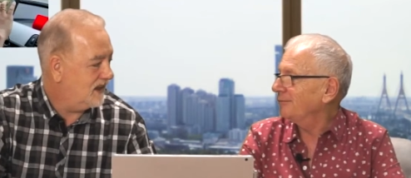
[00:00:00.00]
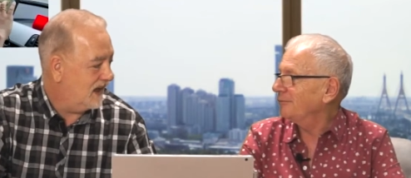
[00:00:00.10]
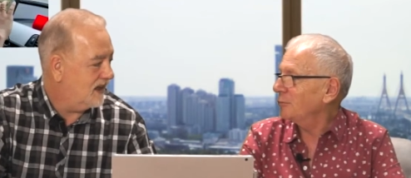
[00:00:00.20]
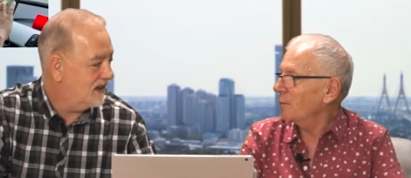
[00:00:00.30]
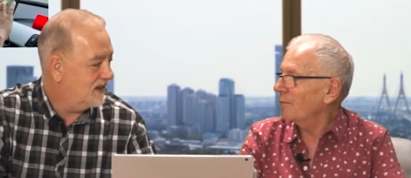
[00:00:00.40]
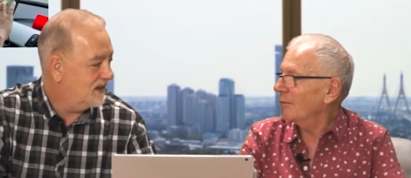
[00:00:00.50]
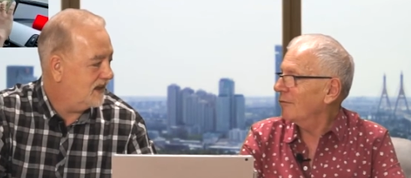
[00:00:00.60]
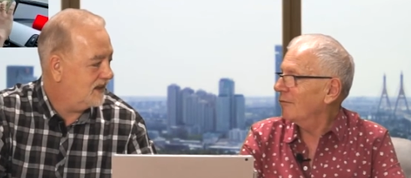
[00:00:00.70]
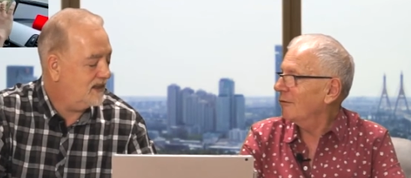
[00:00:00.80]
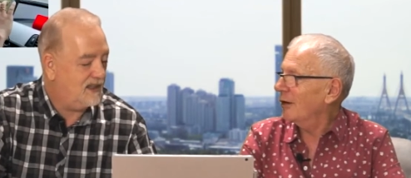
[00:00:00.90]
Speaker 1: Yeah,
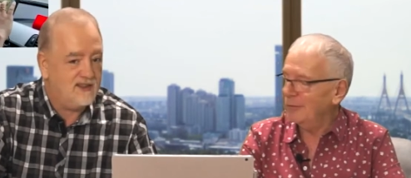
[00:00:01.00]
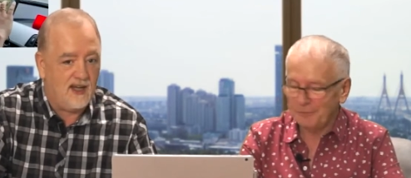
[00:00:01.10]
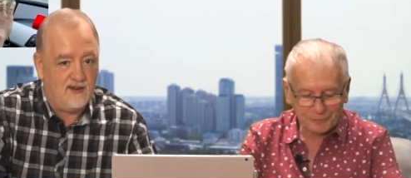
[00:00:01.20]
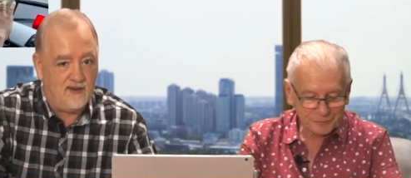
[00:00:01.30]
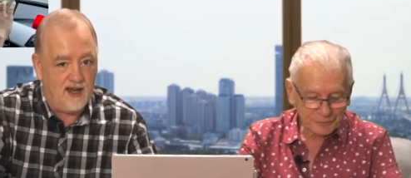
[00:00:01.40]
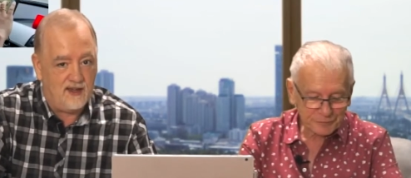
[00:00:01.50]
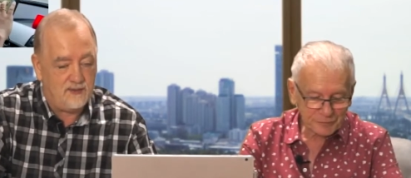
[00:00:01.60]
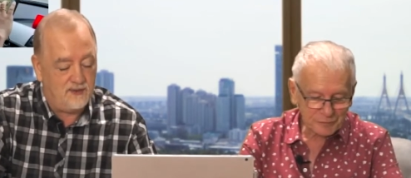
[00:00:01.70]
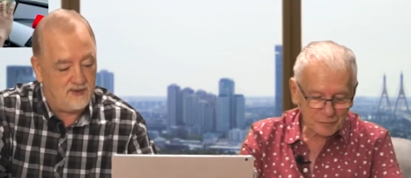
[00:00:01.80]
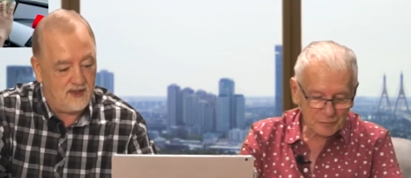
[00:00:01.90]
I think right. the
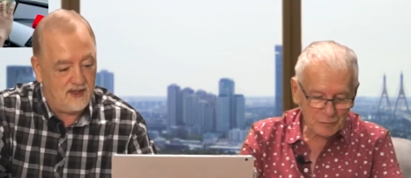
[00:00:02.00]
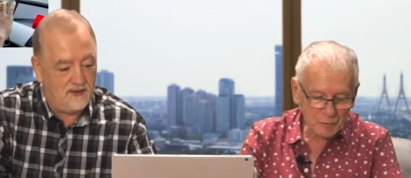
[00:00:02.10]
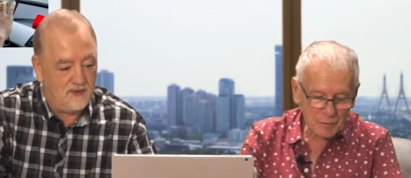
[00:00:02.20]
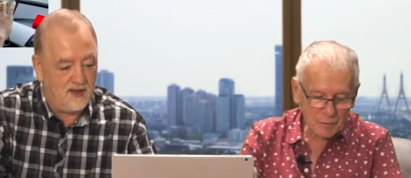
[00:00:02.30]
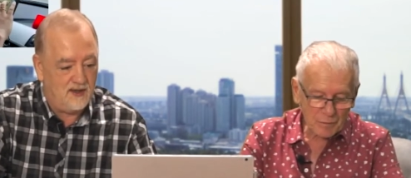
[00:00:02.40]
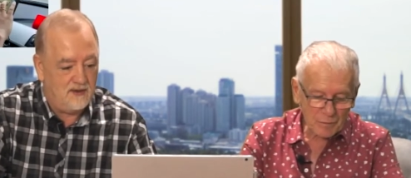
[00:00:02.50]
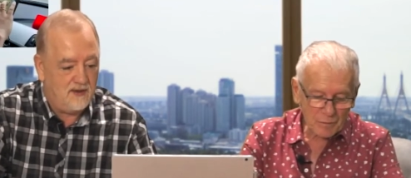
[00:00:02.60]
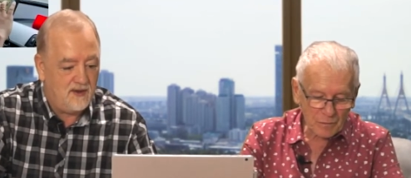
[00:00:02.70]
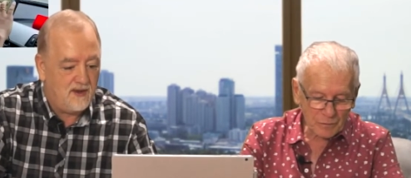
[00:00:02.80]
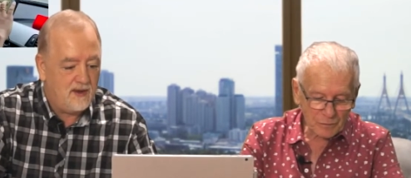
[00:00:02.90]
Rath was uh, uh,
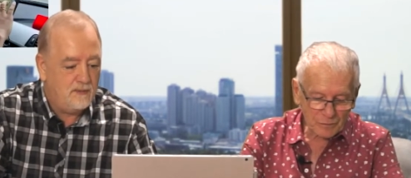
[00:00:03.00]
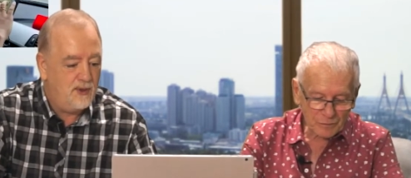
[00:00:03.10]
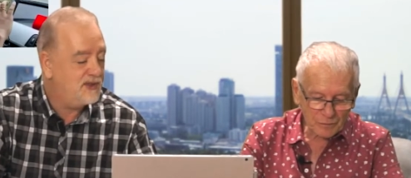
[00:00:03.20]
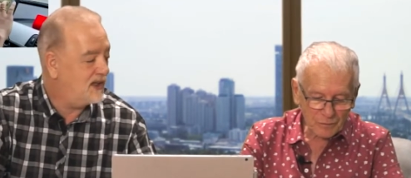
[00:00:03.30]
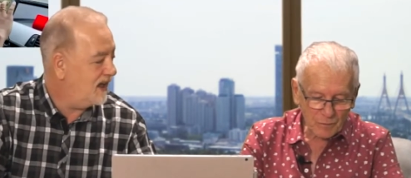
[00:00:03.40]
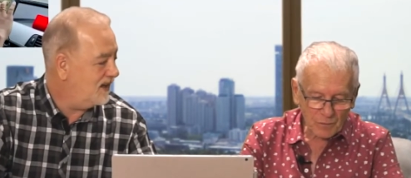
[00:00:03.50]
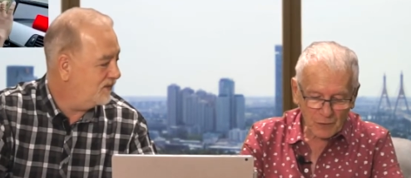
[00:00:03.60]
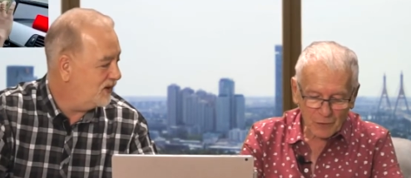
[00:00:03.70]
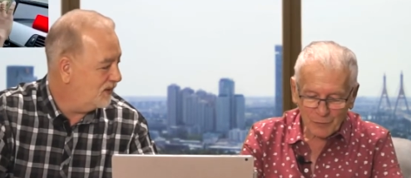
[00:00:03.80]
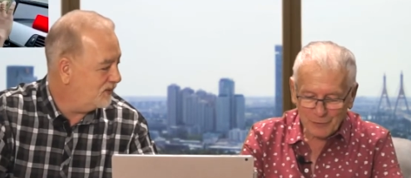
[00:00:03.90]
pushing the
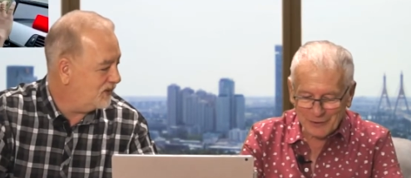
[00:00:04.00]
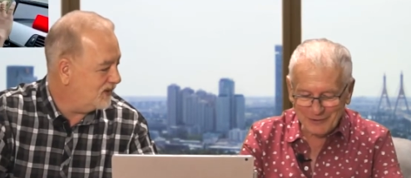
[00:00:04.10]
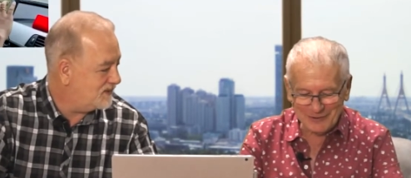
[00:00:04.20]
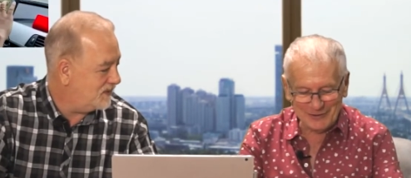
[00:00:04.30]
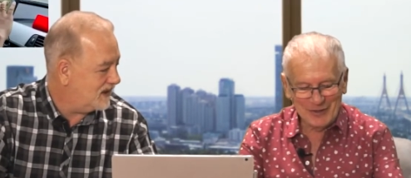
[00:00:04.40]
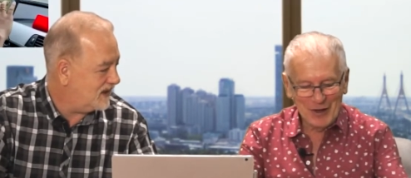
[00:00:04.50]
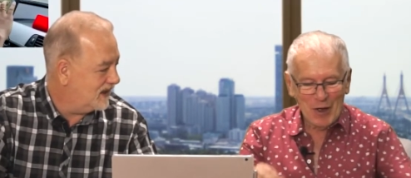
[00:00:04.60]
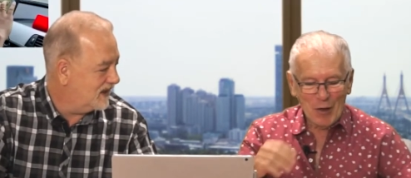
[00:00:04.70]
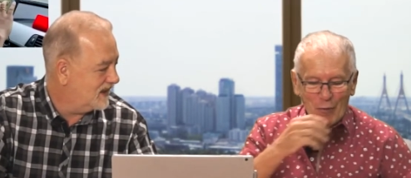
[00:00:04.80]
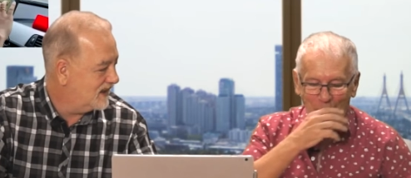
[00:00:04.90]
envelope, so to speak.
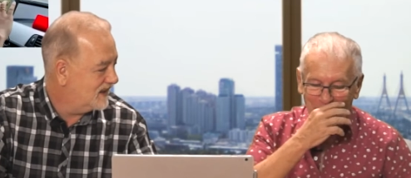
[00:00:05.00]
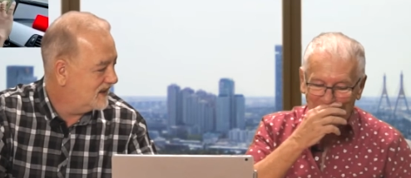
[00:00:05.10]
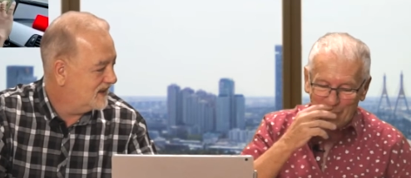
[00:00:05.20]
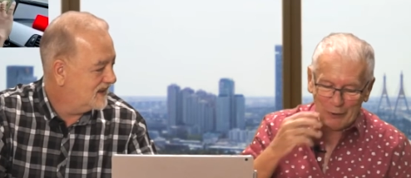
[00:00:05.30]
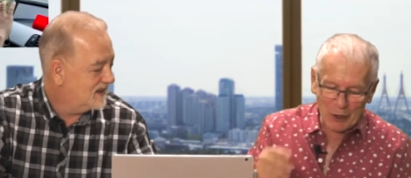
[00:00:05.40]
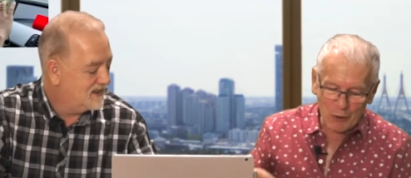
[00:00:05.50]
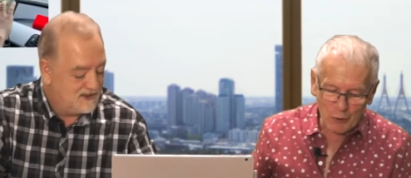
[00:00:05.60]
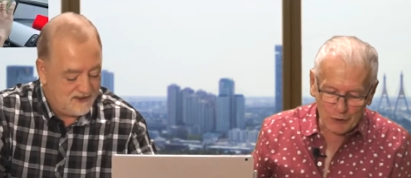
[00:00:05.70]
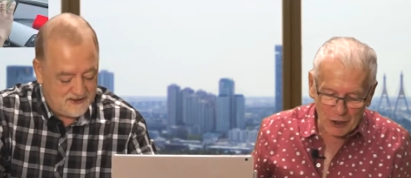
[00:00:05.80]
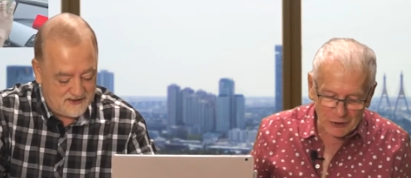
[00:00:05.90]
Yeah?
Speaker 2: Well, we, we know
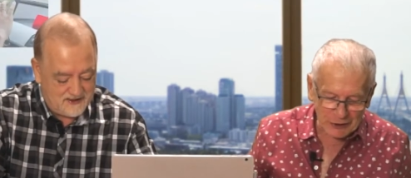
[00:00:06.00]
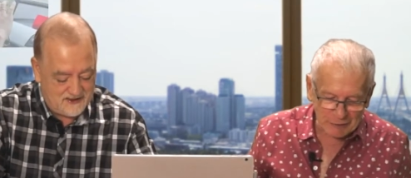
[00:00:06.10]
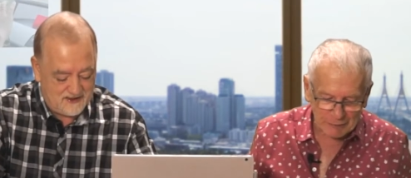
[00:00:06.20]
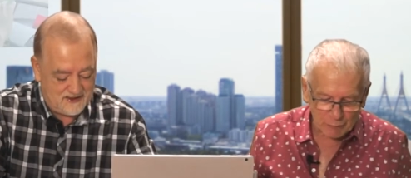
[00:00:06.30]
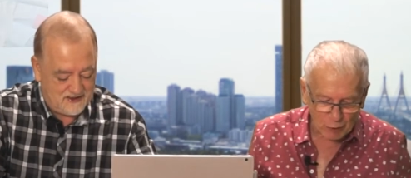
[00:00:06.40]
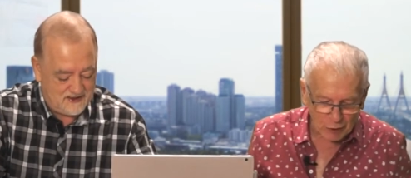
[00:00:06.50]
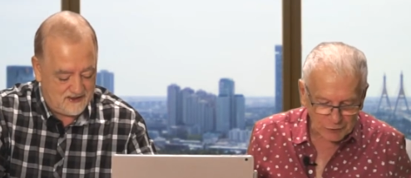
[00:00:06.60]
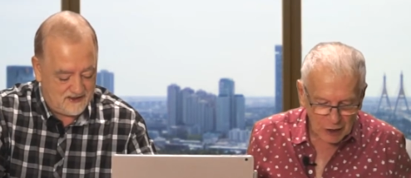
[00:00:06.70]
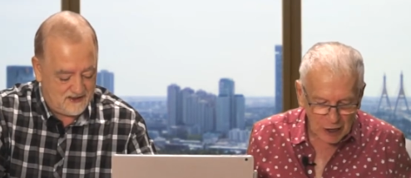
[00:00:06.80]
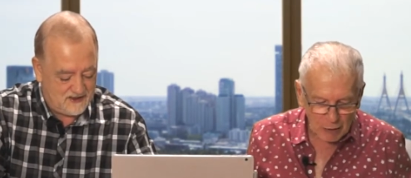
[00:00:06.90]
whose idea it
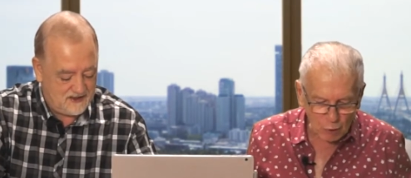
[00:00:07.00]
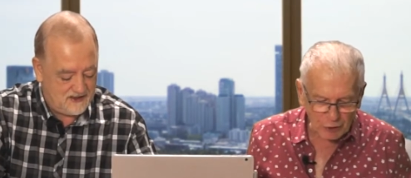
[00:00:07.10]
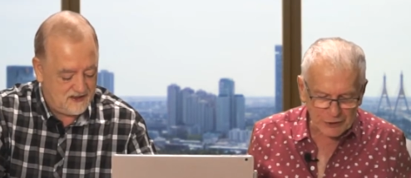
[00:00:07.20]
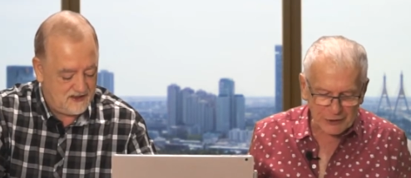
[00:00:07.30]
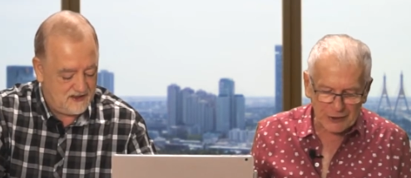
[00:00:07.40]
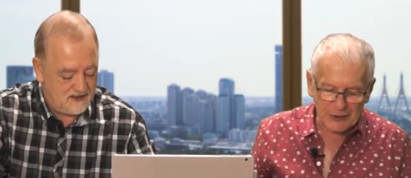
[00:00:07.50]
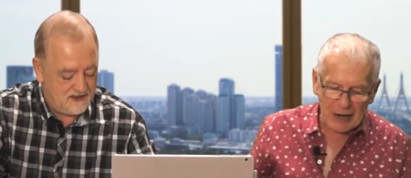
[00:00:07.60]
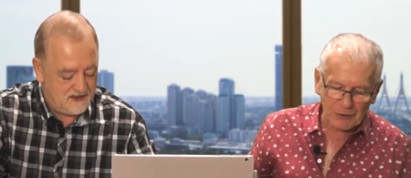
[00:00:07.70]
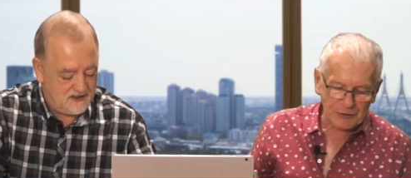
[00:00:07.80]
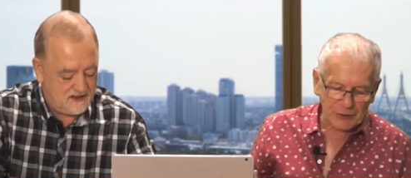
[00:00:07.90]
was. Uh, what is it and
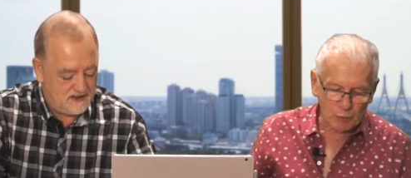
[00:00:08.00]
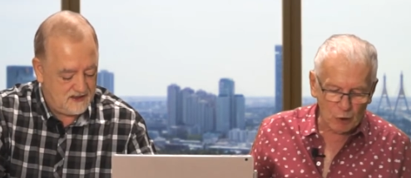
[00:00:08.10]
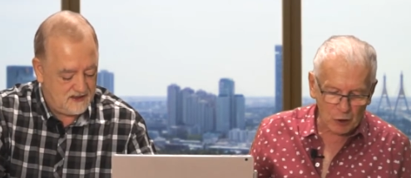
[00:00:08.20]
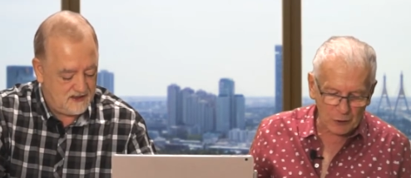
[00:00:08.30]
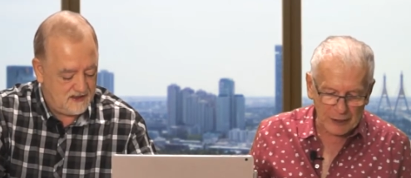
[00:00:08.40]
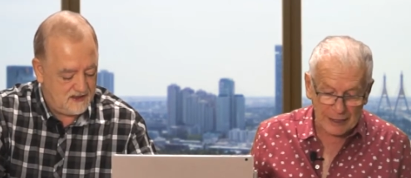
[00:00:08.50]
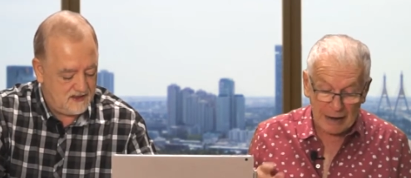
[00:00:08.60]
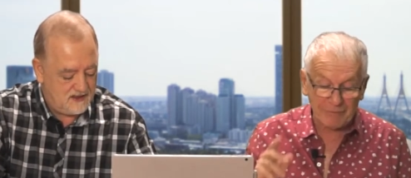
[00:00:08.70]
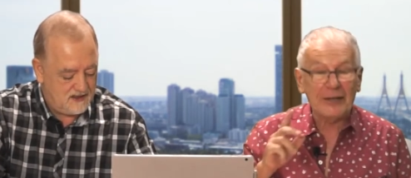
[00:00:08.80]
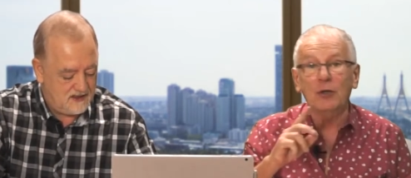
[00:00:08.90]
how does it work? And
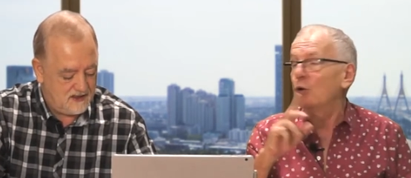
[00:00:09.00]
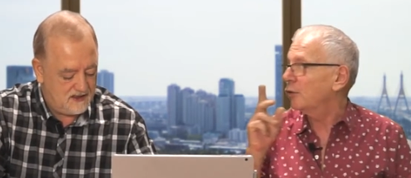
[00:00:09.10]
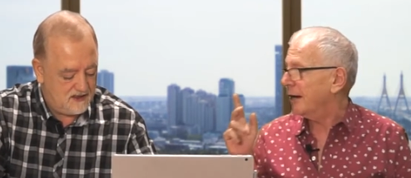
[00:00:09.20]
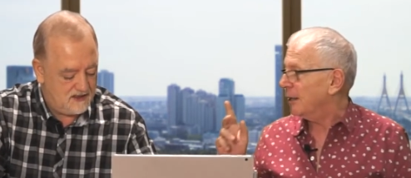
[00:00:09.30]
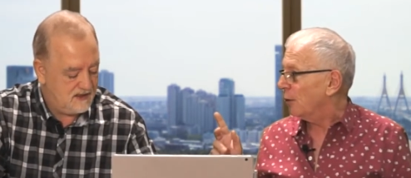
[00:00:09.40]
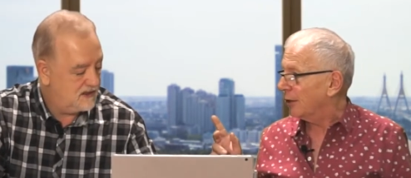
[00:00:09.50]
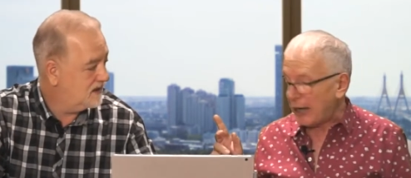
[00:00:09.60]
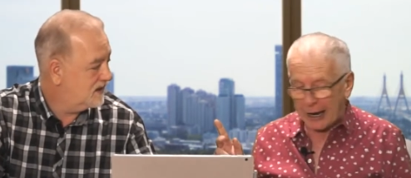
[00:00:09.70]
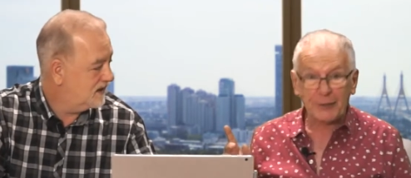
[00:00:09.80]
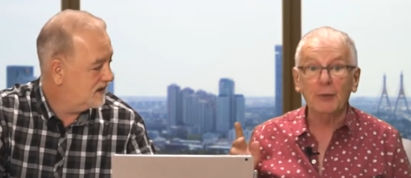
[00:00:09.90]
have they caught anyone
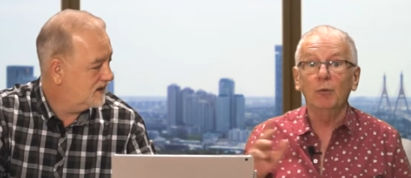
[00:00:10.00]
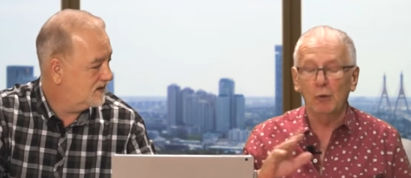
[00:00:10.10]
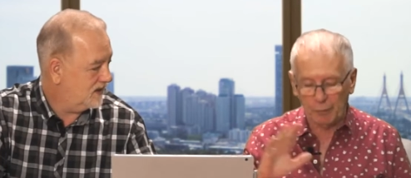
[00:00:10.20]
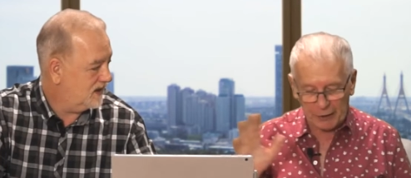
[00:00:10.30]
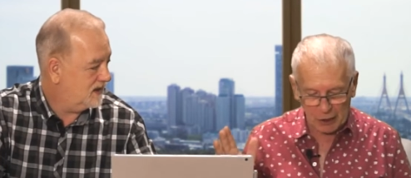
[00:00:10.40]
yet? We'll right. be